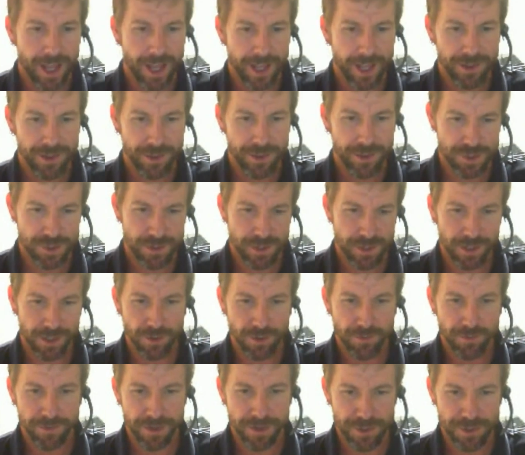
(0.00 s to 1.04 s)
and those are the little
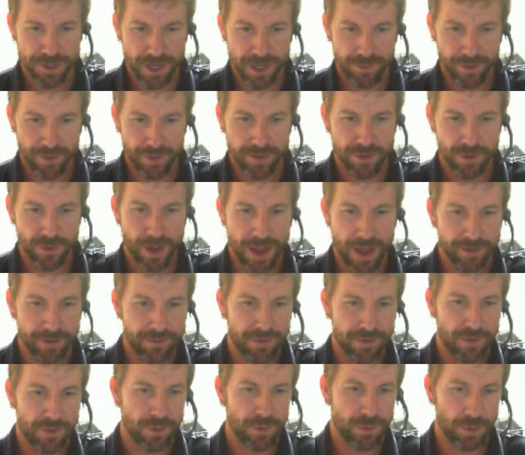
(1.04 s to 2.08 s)
fish that we do have
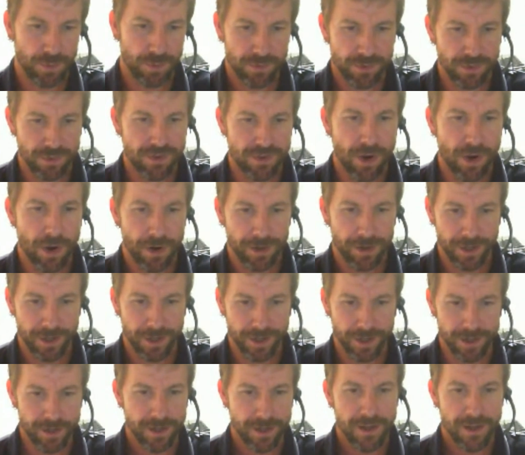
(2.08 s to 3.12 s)
to to
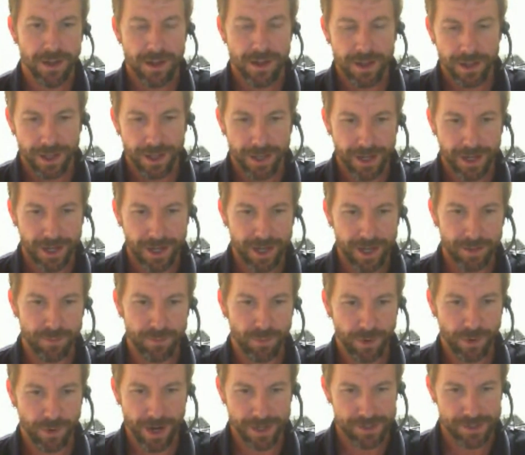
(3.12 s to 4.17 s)
target um,
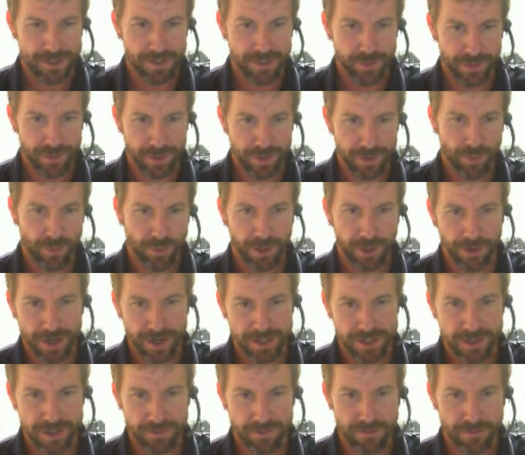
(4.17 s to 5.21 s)
whereas some of the more
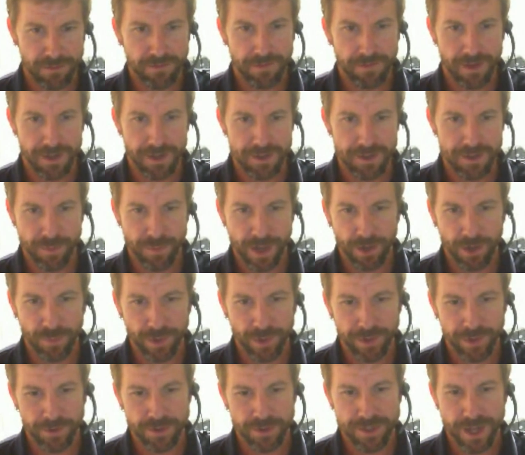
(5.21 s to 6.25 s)
aggressive fish, no matter
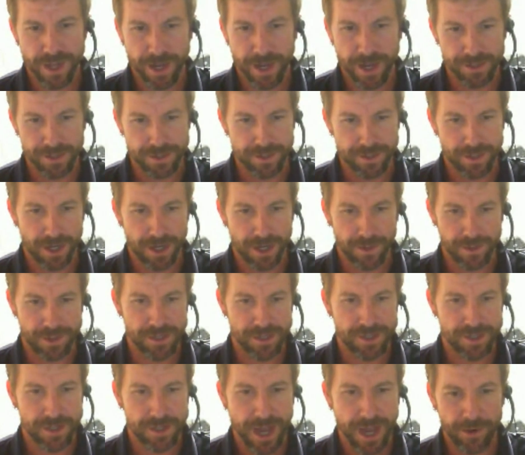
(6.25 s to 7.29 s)
what their size, you know, we
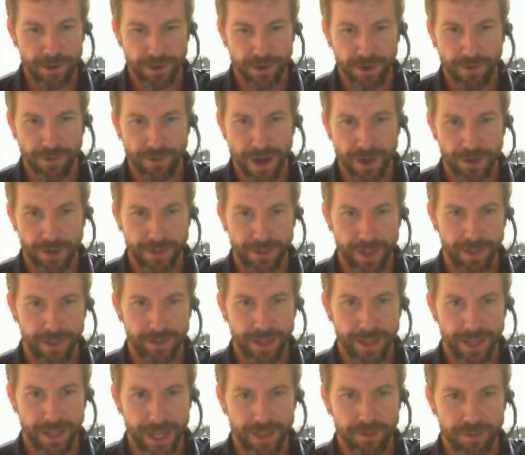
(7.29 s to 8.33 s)
just scatter it around and they,
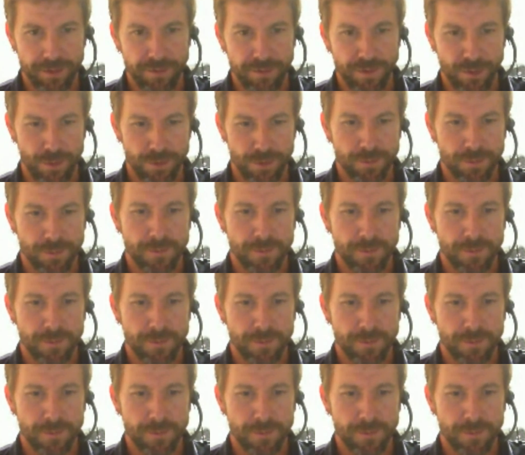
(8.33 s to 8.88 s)
they get the food.